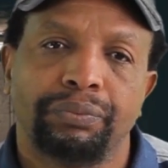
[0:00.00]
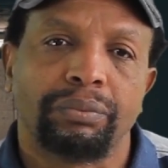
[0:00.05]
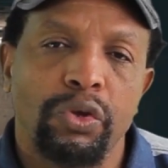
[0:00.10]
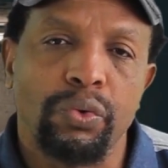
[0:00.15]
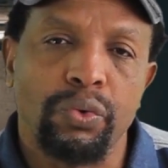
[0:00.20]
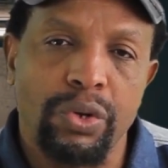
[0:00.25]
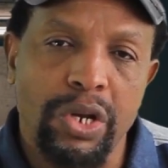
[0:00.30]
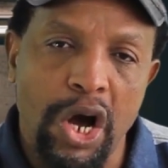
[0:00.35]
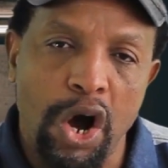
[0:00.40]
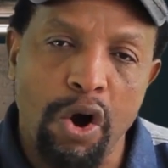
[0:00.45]

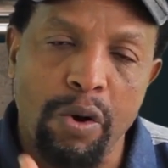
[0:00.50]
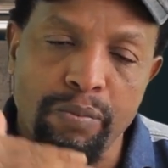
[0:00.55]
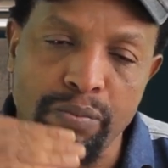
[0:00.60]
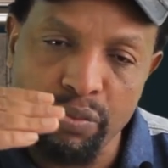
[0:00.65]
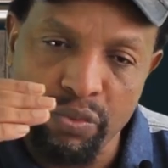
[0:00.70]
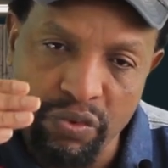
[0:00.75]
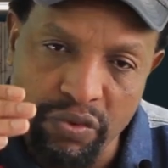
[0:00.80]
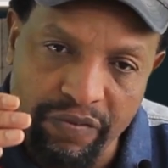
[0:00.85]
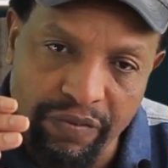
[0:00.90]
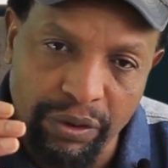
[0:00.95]
you now
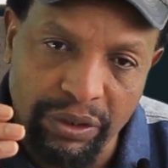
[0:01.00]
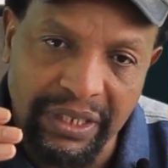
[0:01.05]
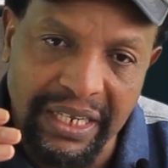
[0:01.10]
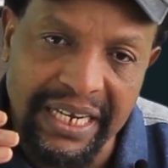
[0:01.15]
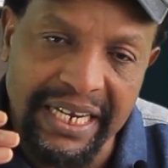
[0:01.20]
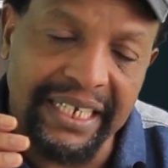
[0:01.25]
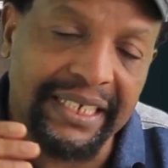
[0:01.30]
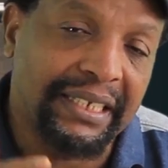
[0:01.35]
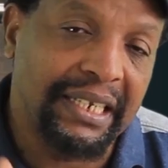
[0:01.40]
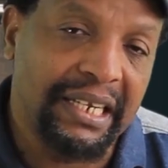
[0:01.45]
move on the
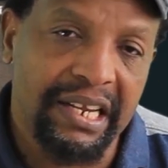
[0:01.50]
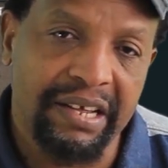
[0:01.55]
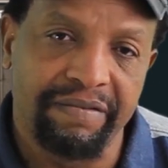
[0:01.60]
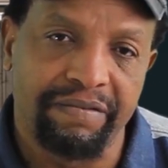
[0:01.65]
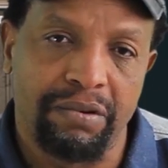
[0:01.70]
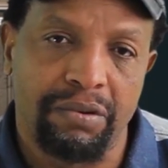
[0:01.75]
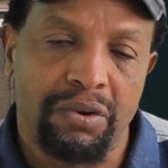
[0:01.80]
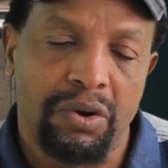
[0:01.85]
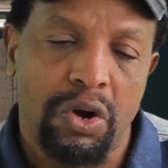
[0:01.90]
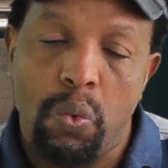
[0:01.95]
next
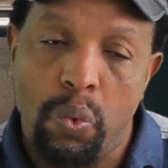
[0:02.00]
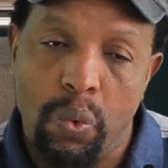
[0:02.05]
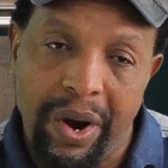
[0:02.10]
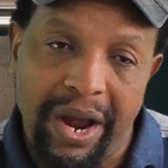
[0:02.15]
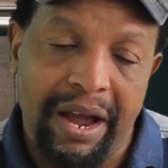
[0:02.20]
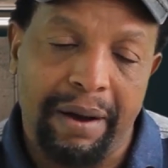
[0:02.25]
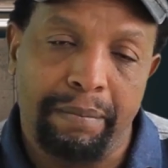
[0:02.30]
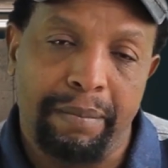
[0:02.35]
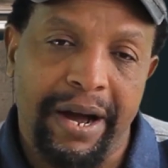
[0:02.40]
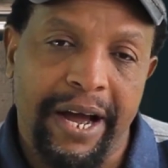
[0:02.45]
level,
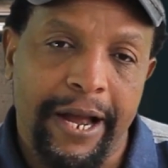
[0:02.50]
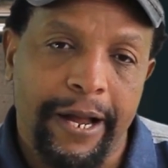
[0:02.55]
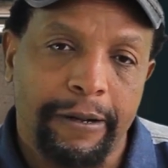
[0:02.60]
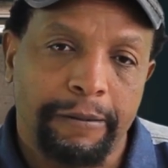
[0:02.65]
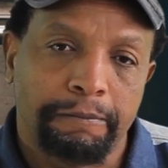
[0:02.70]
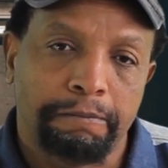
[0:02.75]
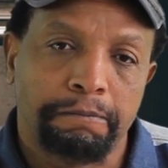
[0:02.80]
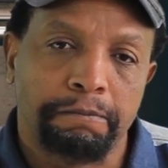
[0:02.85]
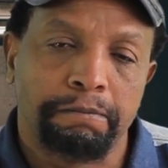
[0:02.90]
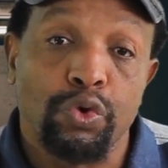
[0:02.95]
whereby
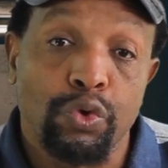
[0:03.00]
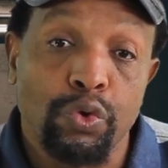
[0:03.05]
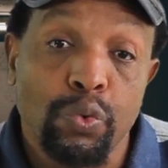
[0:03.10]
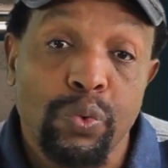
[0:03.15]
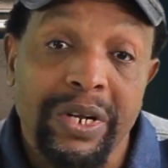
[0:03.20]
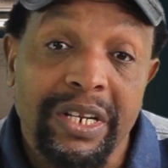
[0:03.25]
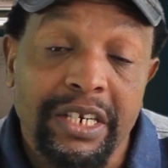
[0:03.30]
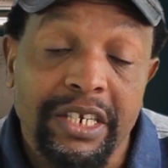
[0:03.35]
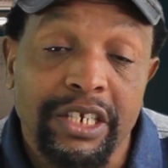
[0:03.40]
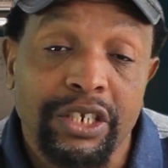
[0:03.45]
you
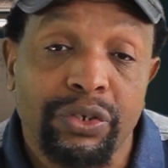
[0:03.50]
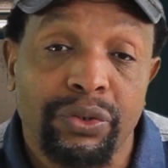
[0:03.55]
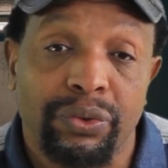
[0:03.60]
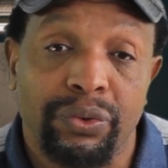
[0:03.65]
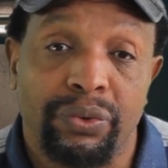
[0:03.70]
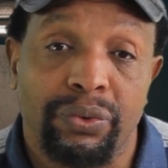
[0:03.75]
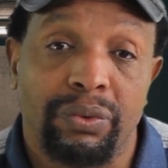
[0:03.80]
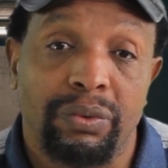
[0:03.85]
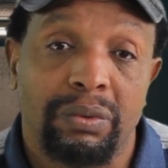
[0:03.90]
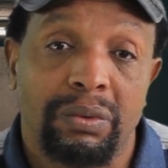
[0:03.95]
will need to
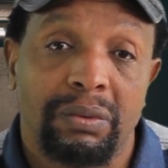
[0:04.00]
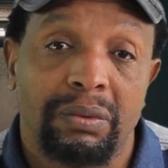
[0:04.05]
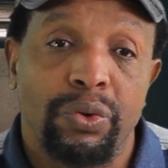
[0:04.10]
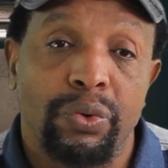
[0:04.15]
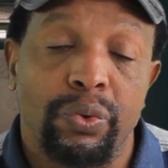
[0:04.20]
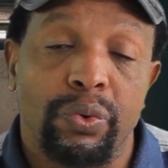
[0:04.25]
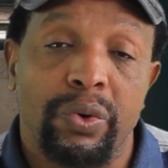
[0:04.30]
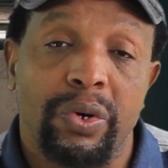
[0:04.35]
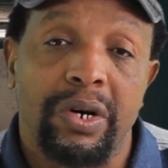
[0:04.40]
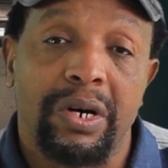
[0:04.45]
do
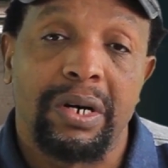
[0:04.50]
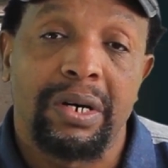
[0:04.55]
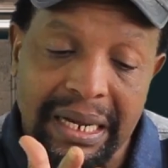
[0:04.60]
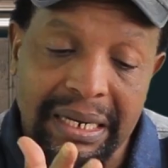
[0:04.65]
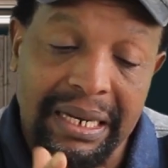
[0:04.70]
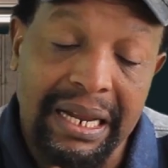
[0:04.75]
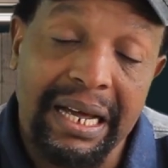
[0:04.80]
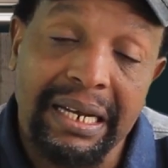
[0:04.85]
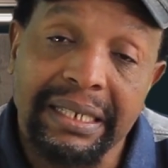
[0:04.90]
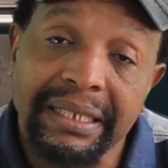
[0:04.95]
your
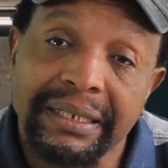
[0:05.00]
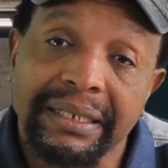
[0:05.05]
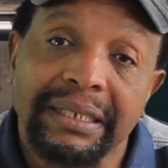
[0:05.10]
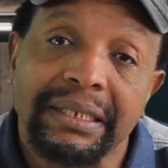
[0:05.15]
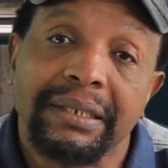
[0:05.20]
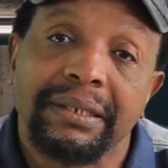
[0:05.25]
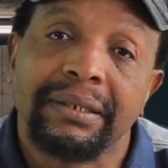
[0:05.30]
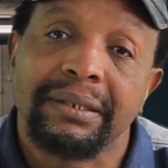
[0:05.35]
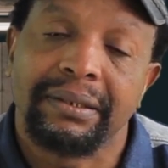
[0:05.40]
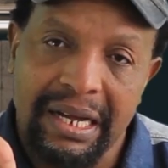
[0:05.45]

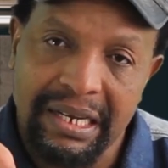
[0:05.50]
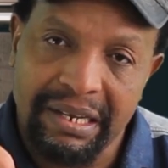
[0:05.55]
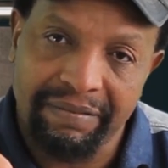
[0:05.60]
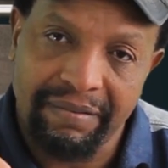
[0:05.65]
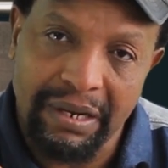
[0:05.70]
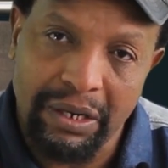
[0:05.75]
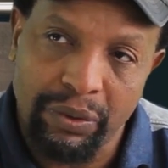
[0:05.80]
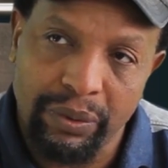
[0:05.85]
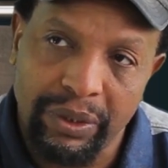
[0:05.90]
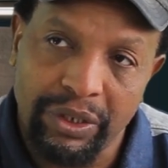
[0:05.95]
analysis and
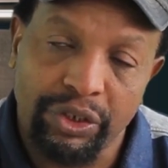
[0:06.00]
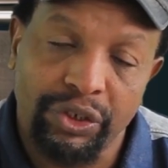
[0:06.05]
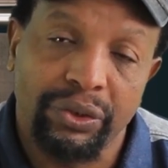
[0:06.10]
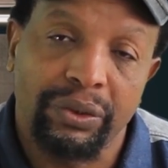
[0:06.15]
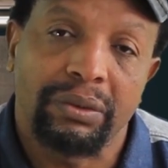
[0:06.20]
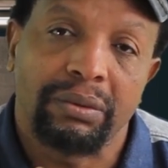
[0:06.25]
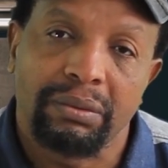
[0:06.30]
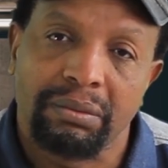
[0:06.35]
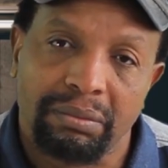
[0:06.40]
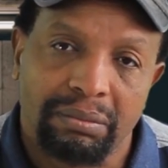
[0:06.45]

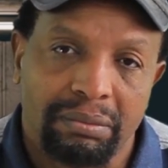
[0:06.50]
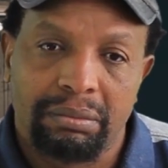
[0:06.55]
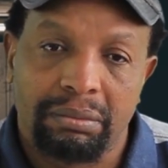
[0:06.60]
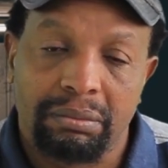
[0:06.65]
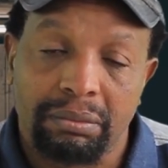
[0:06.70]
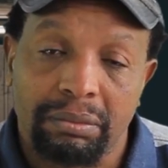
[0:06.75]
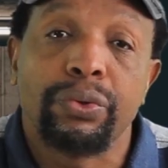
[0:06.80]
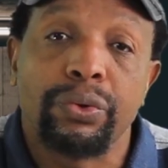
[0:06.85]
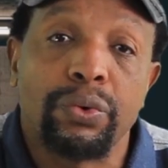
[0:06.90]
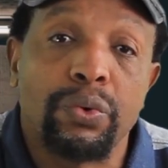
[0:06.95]
evaluation
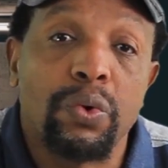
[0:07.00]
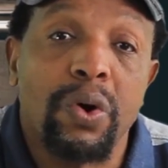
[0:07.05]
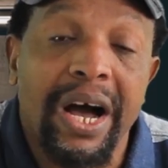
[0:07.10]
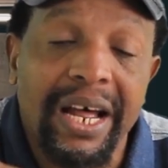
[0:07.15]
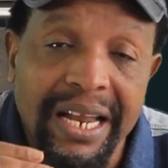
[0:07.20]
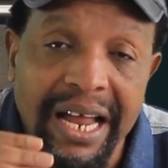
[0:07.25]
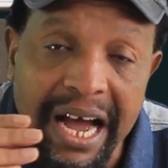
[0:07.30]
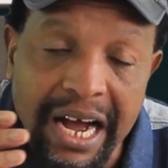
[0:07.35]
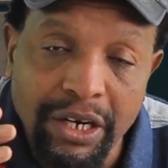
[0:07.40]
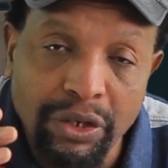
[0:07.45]
through
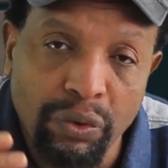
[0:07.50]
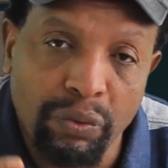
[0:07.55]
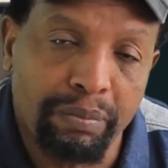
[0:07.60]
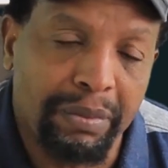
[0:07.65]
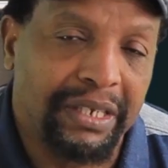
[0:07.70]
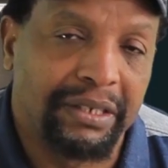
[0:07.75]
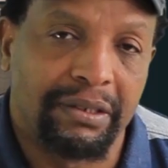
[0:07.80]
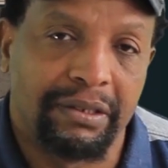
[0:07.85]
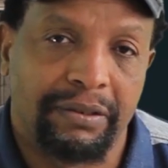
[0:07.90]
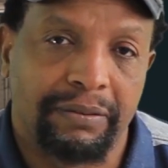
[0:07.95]
an
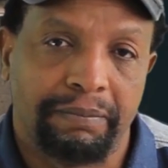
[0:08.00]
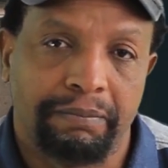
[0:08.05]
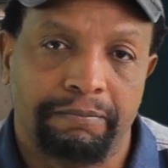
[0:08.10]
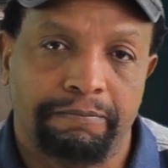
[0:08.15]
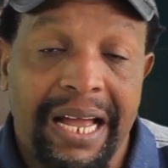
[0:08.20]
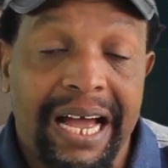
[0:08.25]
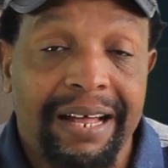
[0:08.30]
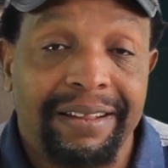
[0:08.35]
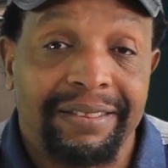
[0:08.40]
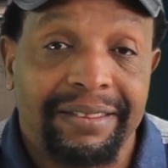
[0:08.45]
argument.
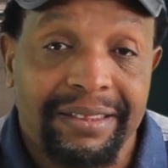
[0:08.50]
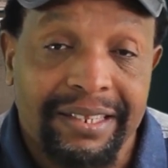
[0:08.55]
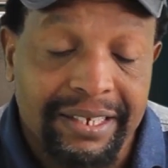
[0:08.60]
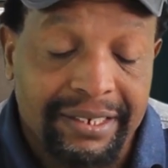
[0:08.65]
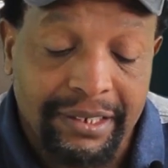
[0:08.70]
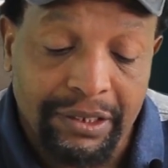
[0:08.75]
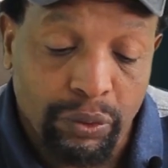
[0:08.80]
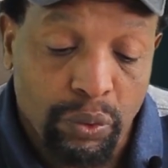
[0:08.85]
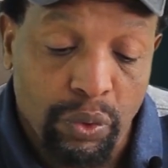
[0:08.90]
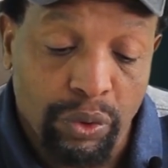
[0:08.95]
And this
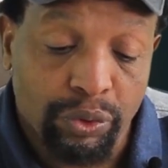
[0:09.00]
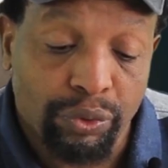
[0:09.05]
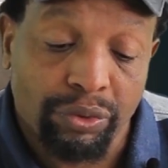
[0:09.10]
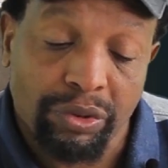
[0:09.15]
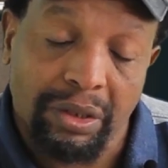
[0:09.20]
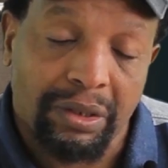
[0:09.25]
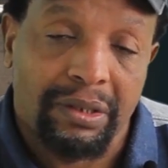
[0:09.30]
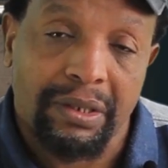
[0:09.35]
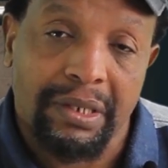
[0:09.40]
is what